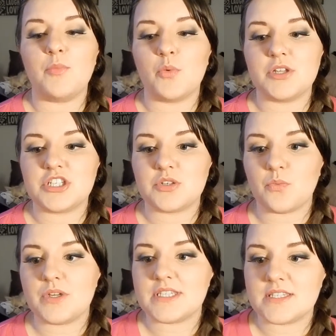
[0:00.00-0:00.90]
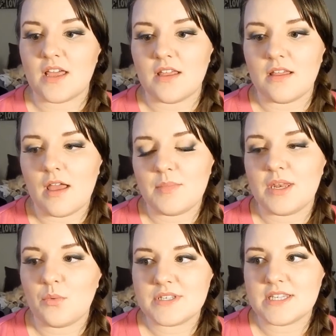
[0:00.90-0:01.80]
which was,
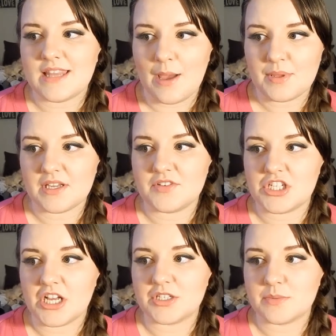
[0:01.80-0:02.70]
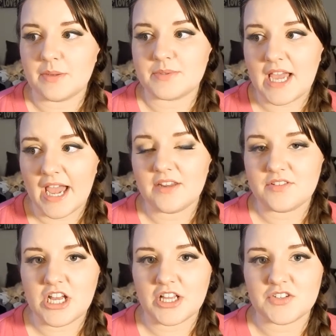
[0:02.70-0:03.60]
it wasn't that big of a challenge, but it was kind of a
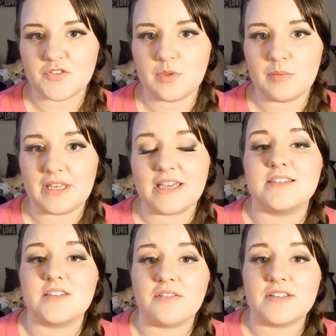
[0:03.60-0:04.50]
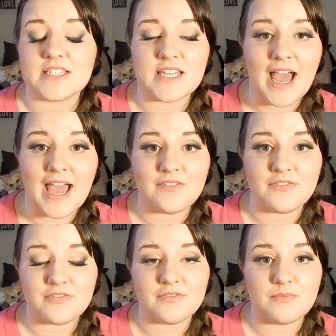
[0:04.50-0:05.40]
challenge for me because obviously I
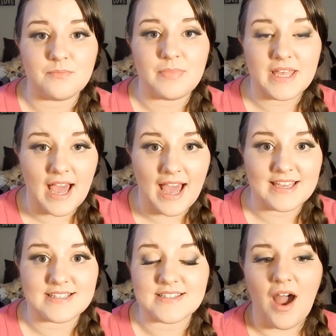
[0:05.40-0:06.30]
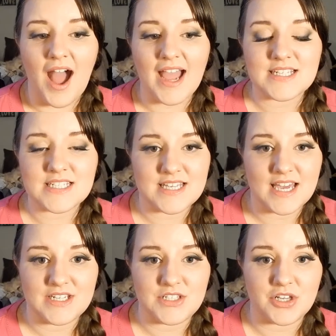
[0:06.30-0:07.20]
have big eyes. I
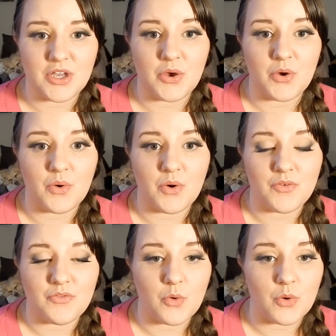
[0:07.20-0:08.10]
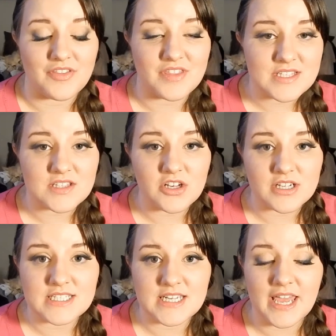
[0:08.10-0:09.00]
decided to go for this
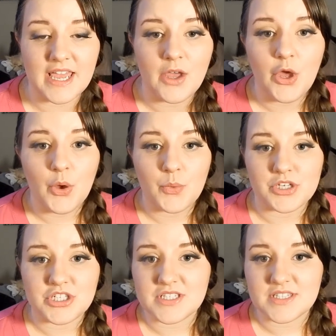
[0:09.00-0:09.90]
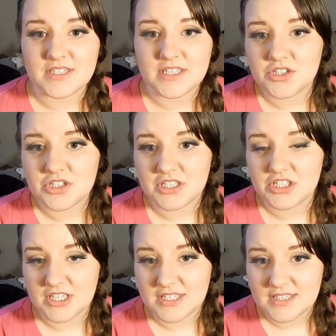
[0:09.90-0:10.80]
look today, which is essentially
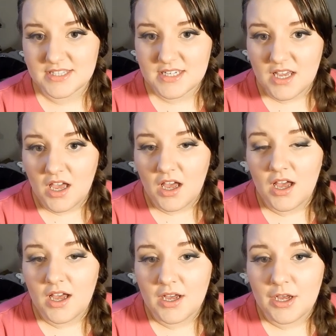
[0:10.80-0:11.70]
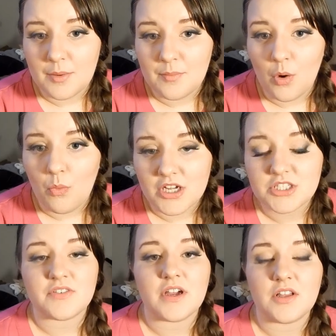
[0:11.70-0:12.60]
just a
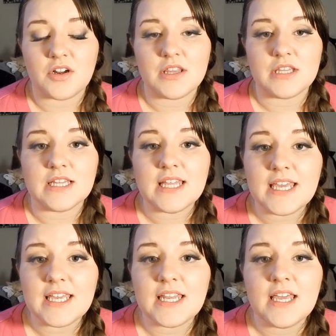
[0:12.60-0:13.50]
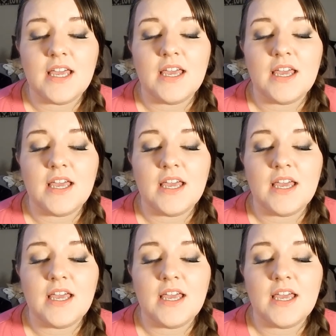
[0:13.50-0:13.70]
wash of color on the lid.